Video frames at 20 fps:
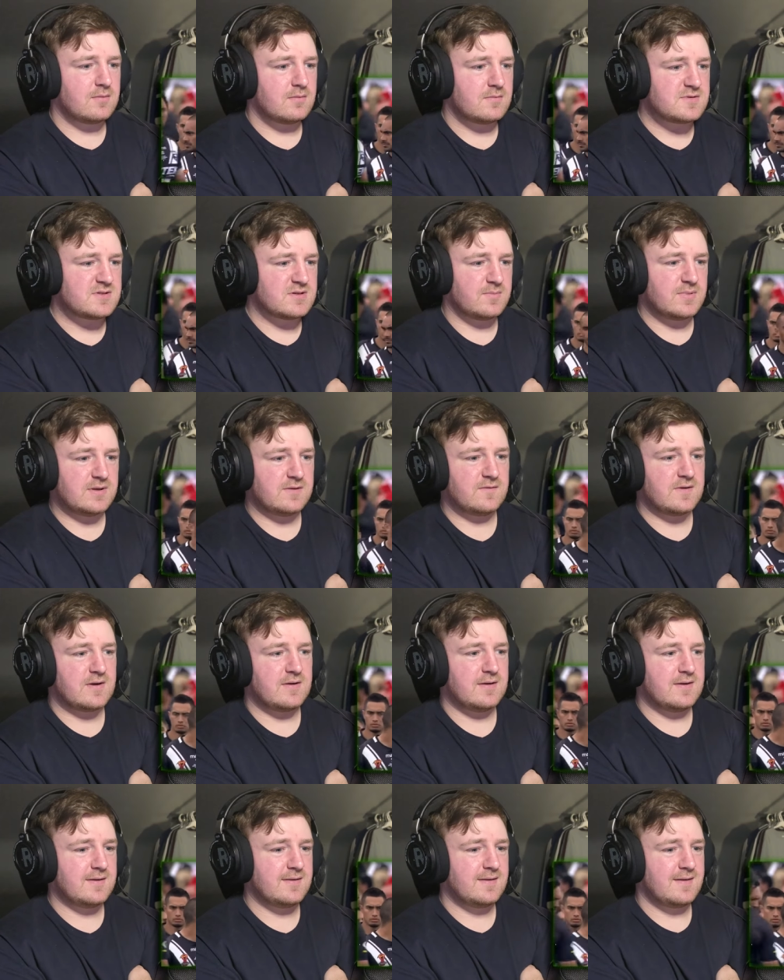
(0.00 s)
It should be
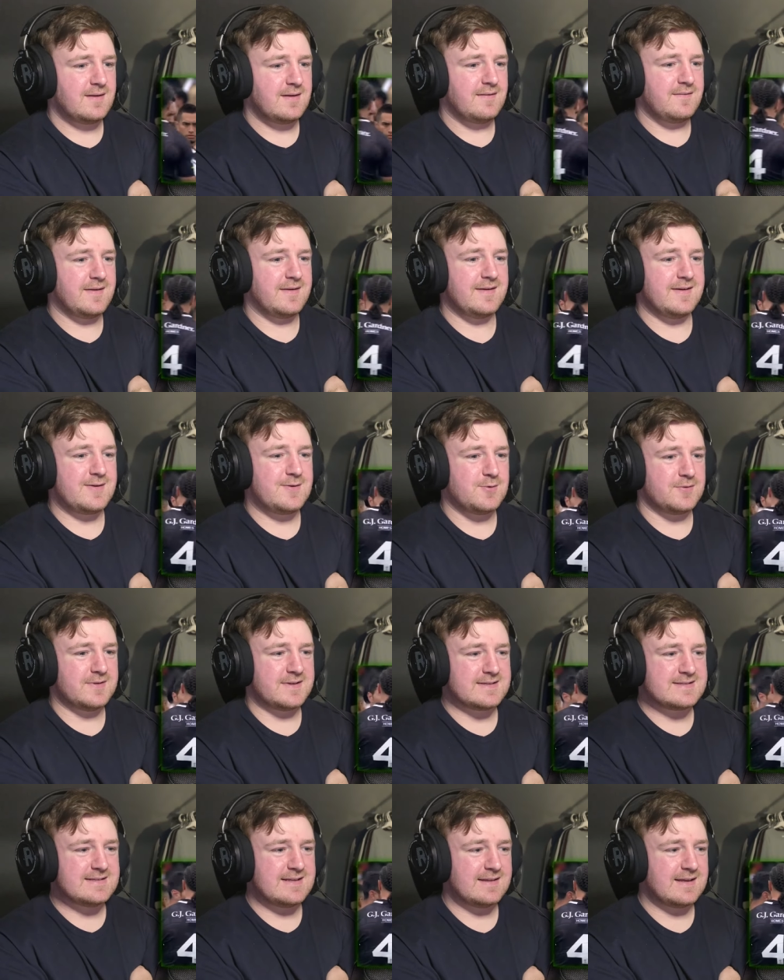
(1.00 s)
very, very cool
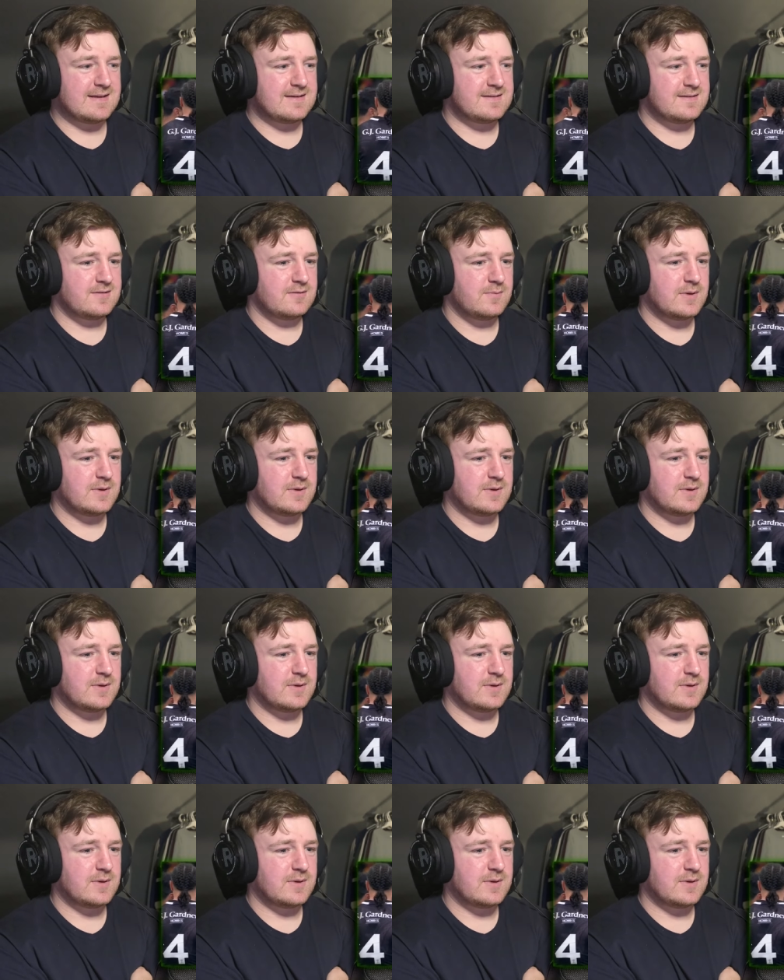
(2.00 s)
to see that too.